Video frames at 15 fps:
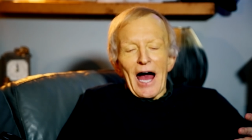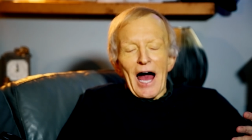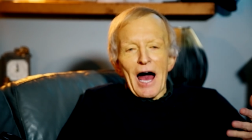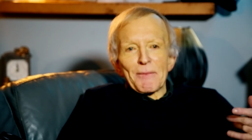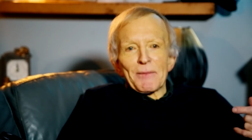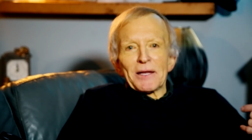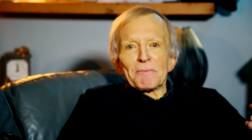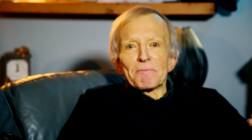
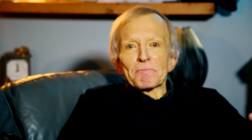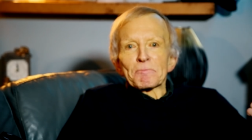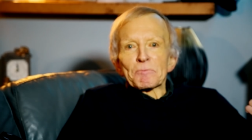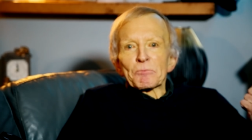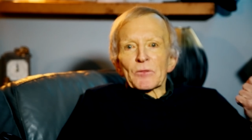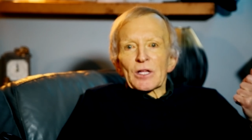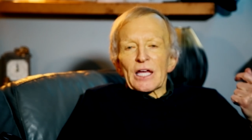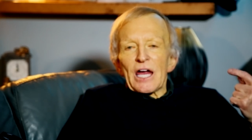I mean,
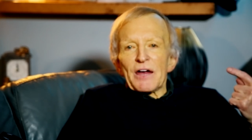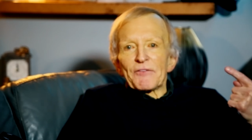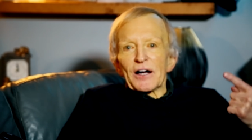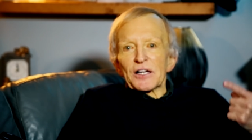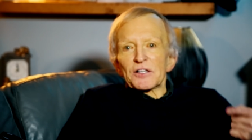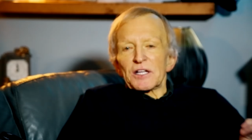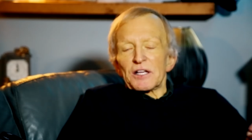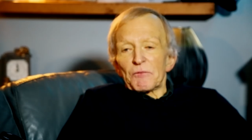if
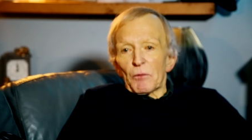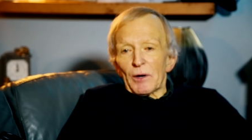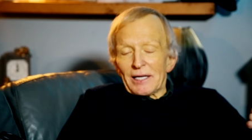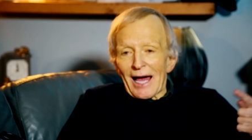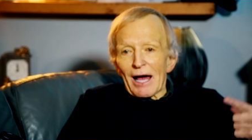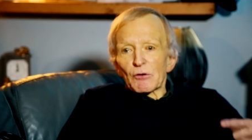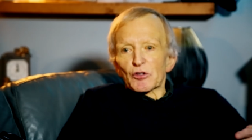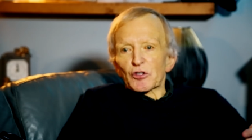we're
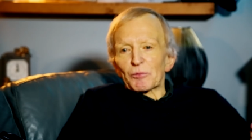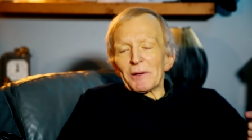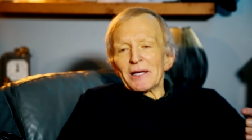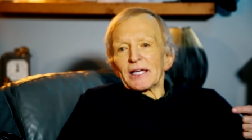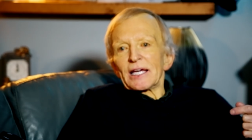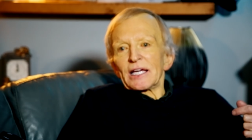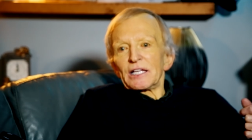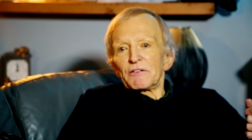now
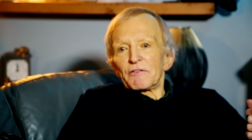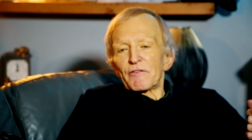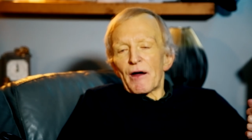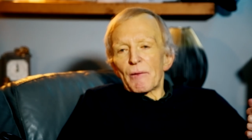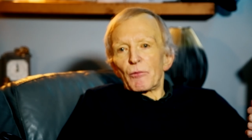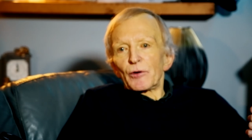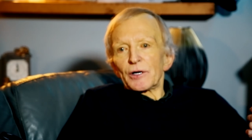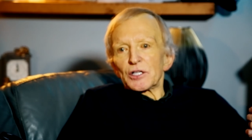speaking in
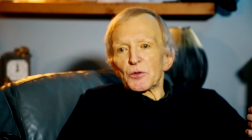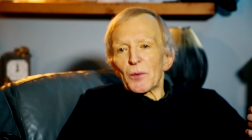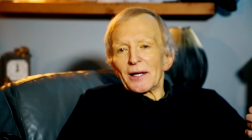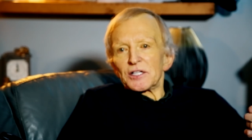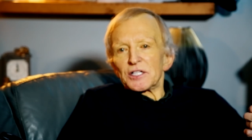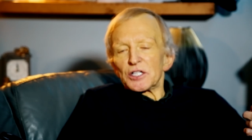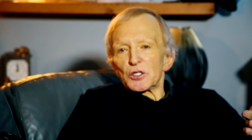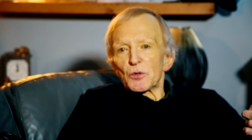February
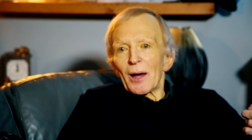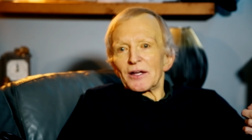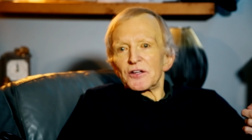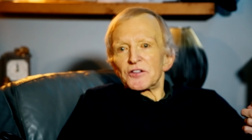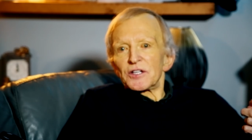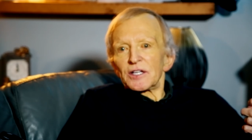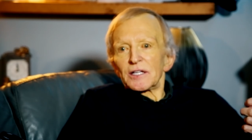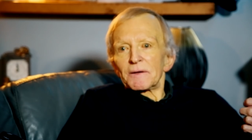
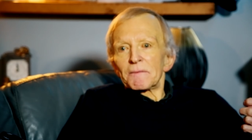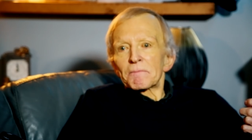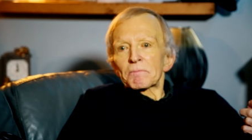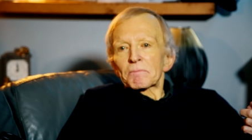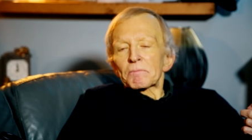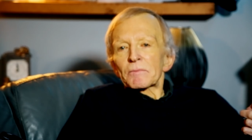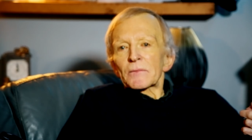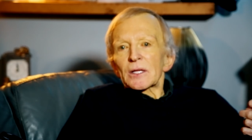2020,
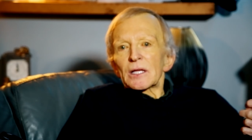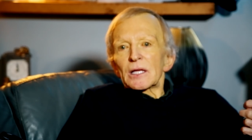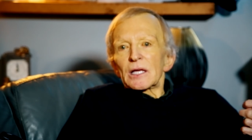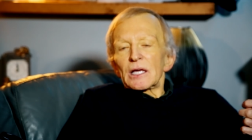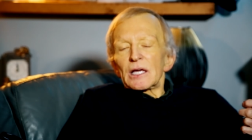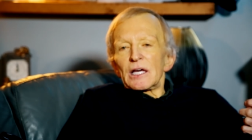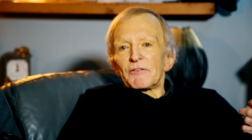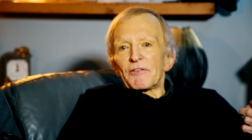
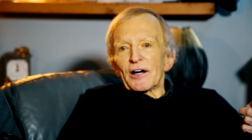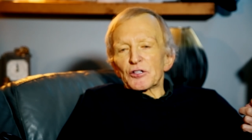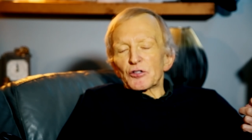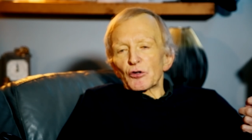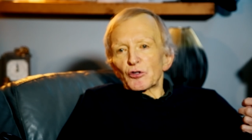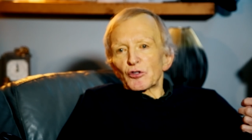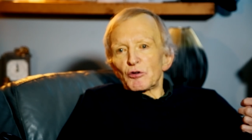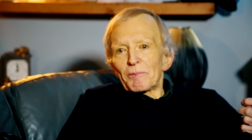if I
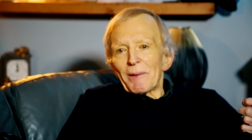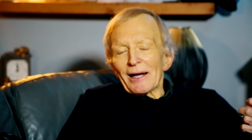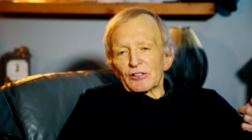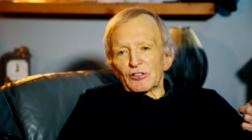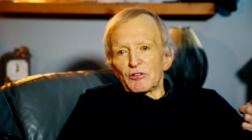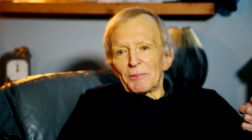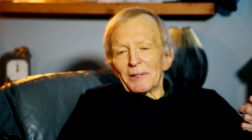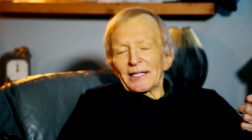took you
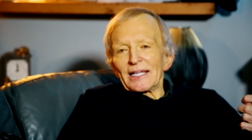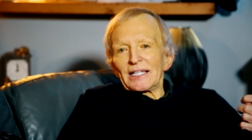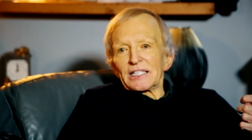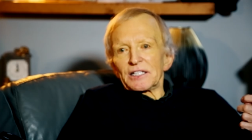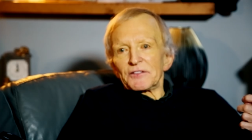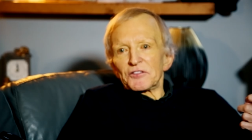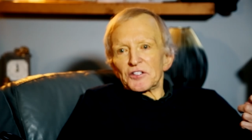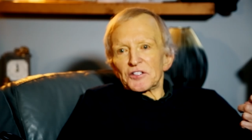back to the
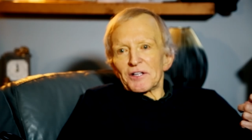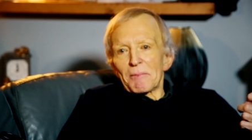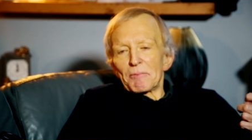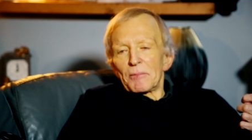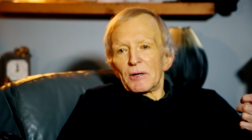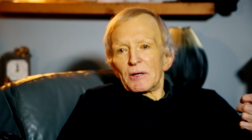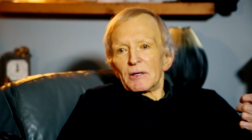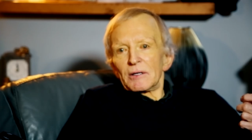beginning of
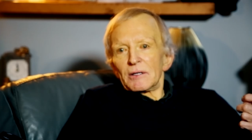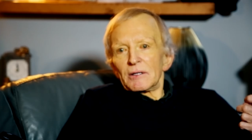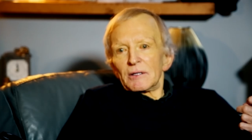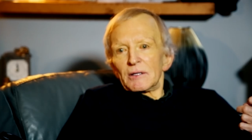December